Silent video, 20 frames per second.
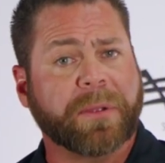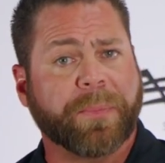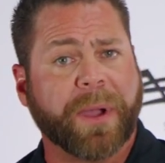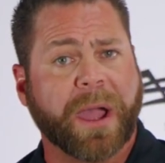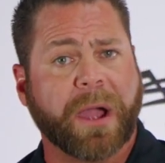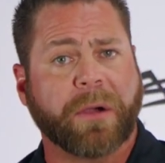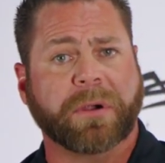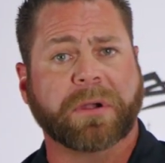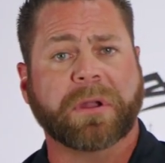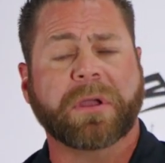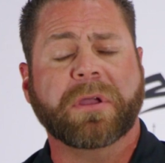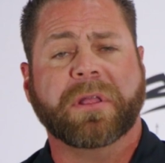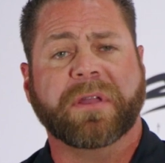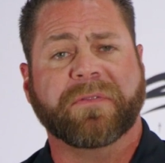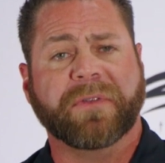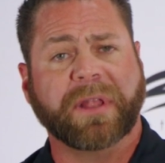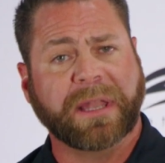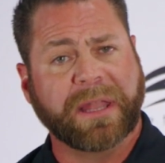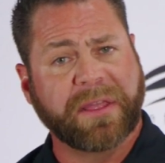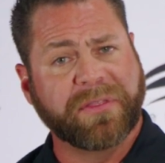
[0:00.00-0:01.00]
powered.
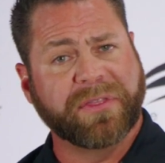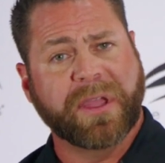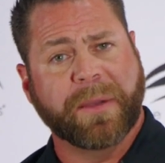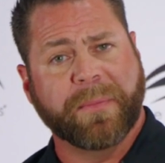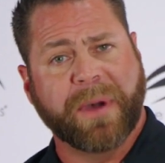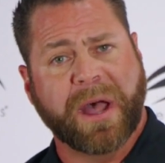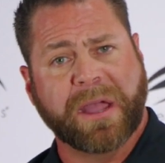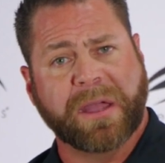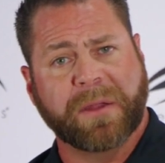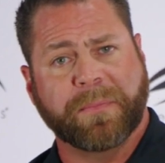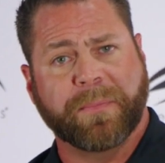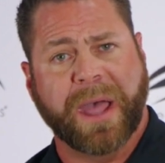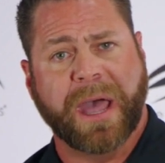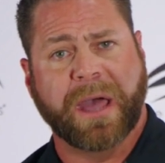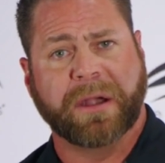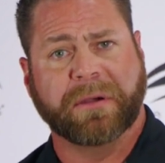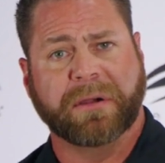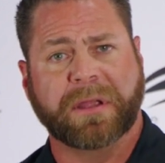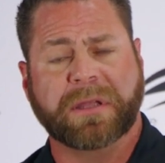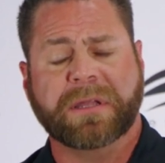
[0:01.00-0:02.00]
The lithium-ion
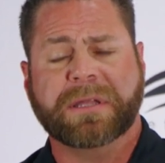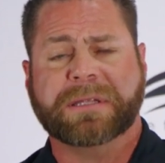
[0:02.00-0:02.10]
battery